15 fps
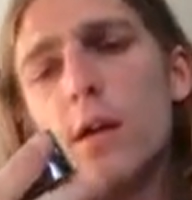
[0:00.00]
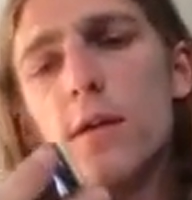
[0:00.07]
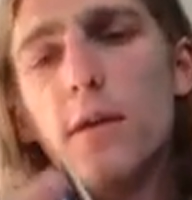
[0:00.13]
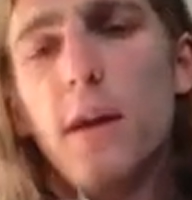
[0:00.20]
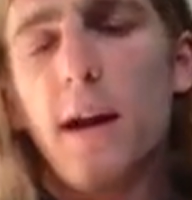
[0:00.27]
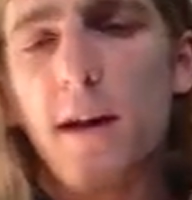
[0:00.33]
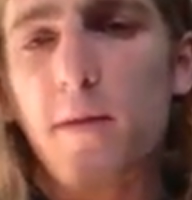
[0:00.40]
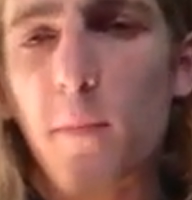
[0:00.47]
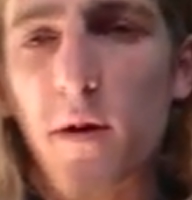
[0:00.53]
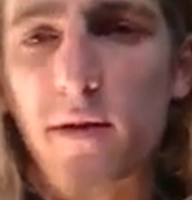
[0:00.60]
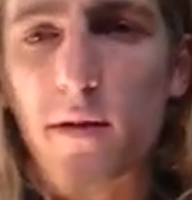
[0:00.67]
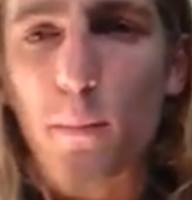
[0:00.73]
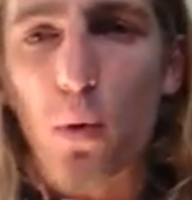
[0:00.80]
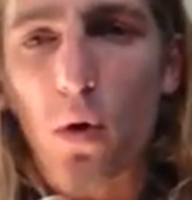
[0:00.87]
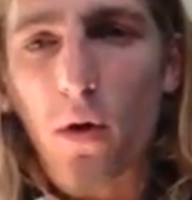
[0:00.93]
the next most
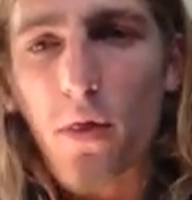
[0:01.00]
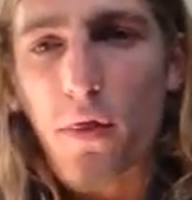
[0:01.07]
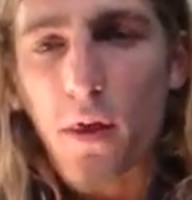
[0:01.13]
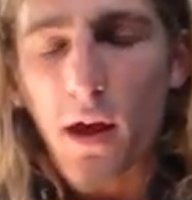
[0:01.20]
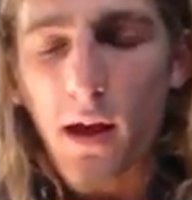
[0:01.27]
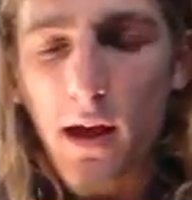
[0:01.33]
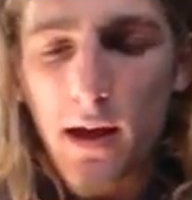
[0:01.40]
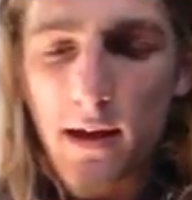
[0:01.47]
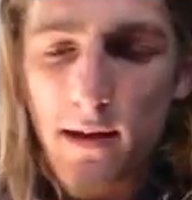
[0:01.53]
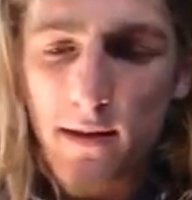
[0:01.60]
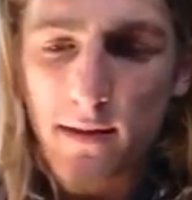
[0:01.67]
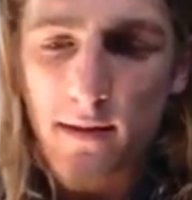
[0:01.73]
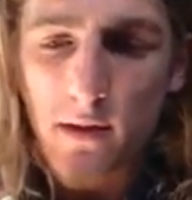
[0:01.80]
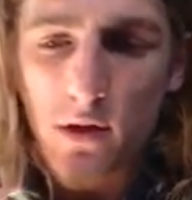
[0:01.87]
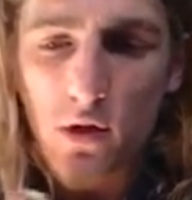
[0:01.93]
important thing
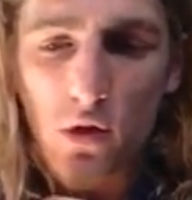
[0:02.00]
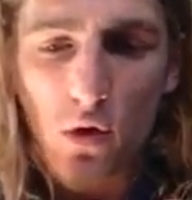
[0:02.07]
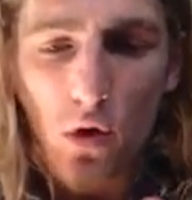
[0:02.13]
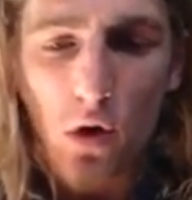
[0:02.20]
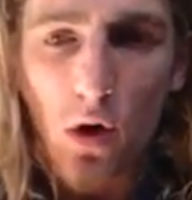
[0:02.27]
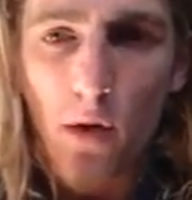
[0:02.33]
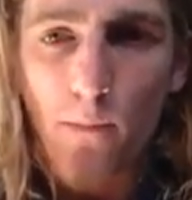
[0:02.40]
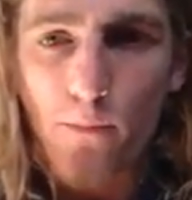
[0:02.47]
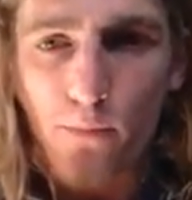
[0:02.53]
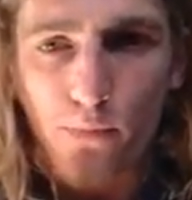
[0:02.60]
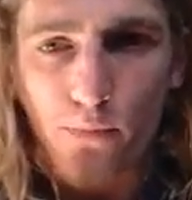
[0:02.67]
is your